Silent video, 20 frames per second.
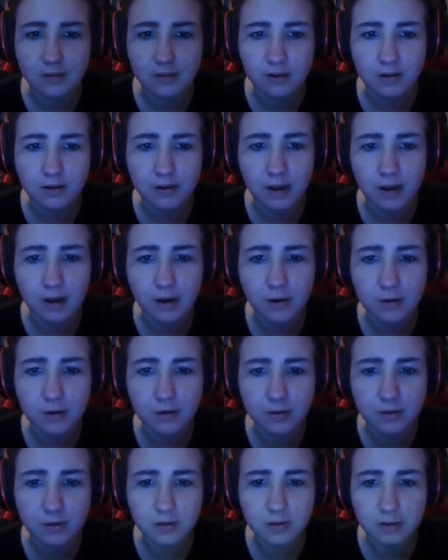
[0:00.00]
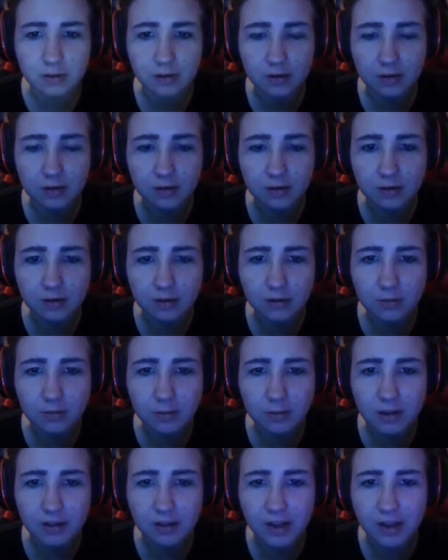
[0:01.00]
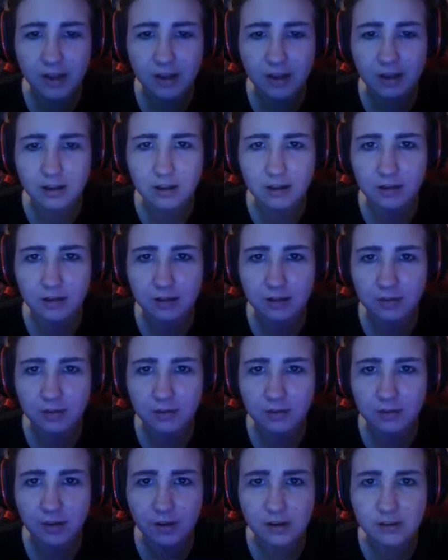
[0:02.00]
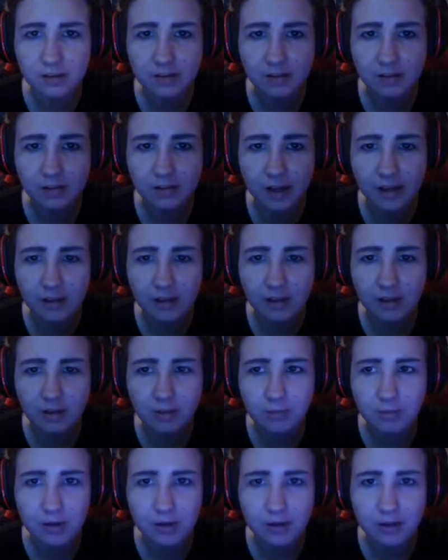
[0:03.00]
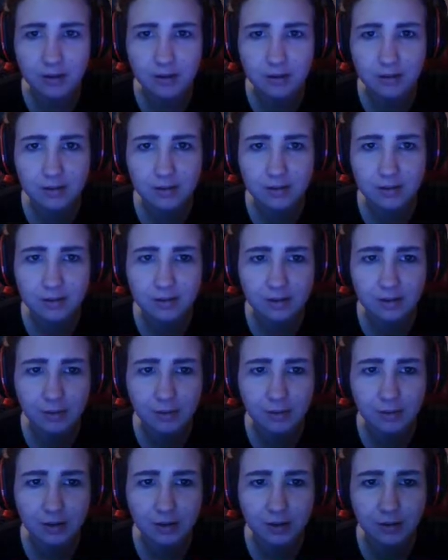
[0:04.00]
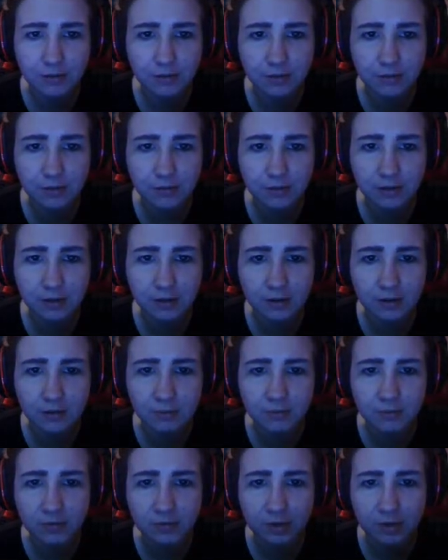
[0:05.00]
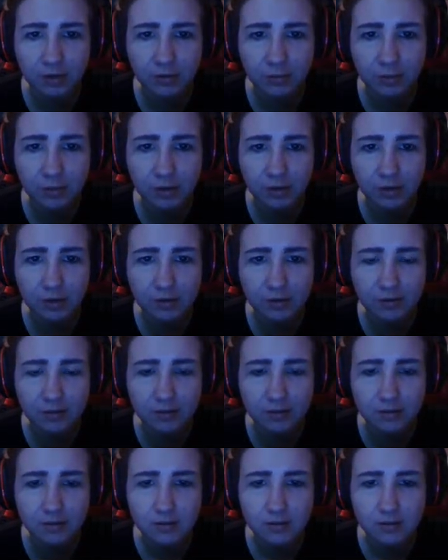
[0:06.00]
Now, yours may lag, and in fact it's lagging on mine. I'm at like 15 FPS.